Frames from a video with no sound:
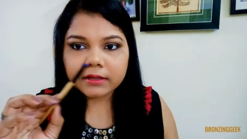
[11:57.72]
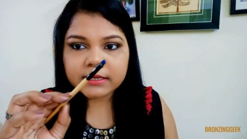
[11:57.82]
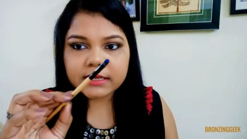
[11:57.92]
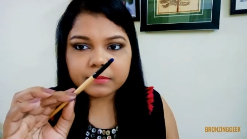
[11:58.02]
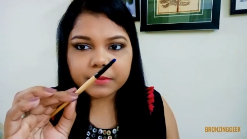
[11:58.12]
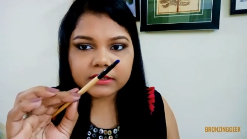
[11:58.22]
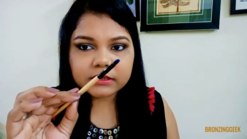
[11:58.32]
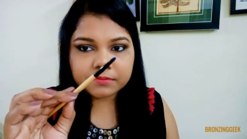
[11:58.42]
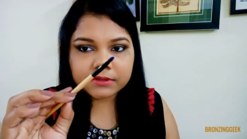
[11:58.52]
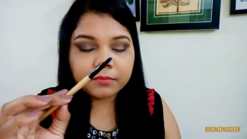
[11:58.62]
It has
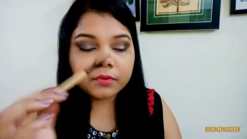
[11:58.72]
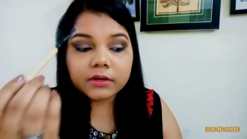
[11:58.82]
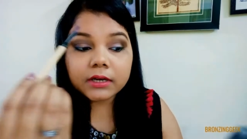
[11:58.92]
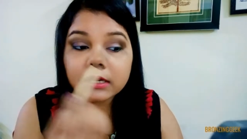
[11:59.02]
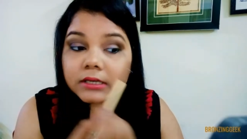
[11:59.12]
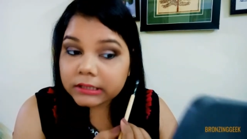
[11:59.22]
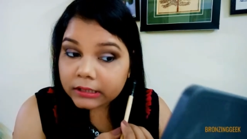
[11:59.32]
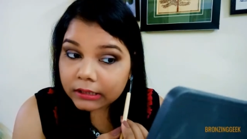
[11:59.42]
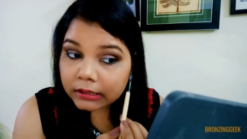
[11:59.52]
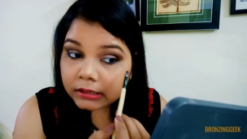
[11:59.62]
picked up some product.
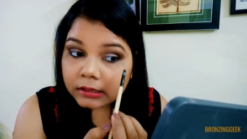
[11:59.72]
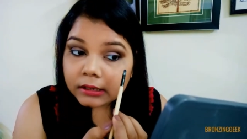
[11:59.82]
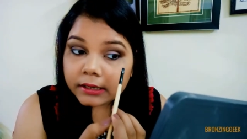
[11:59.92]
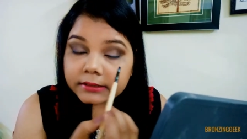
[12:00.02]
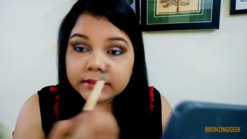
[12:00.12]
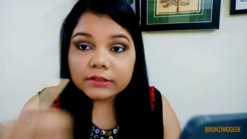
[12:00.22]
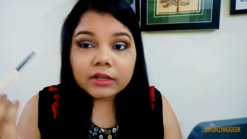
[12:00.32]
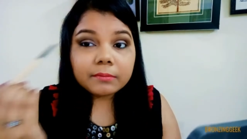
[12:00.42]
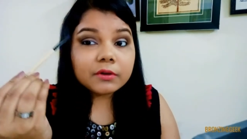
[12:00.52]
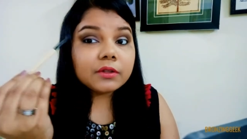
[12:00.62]
Let's see.
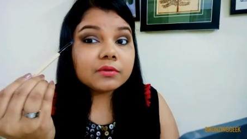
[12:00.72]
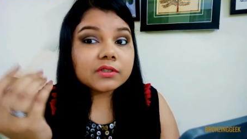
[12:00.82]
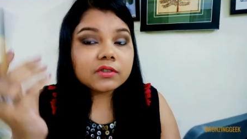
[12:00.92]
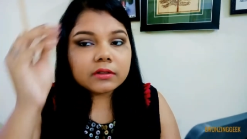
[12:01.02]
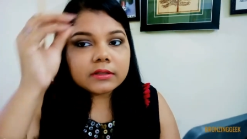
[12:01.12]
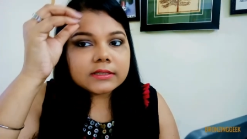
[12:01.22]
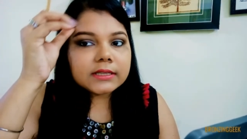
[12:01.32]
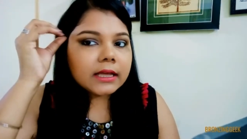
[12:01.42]
So I'm going to use it on this